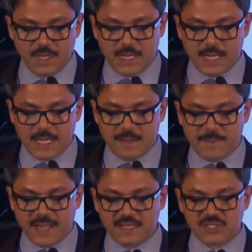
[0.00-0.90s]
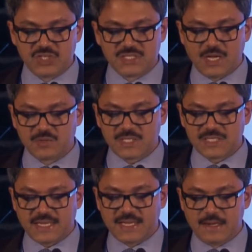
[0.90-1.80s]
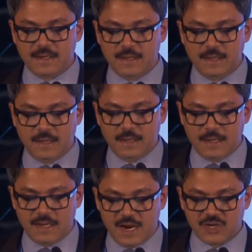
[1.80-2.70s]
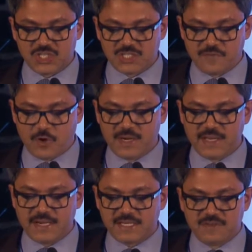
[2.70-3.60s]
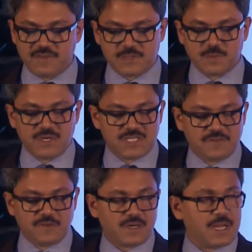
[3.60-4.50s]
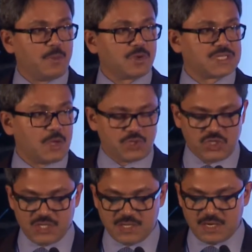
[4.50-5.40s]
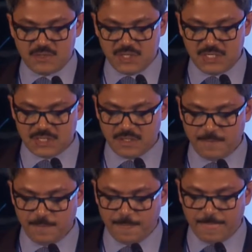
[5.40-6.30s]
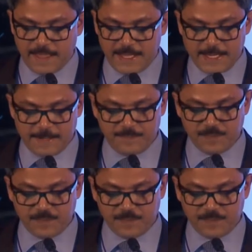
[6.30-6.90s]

Uh, Bangladesh is now the second largest foreign direct investment receiver among South Asian countries. Uh,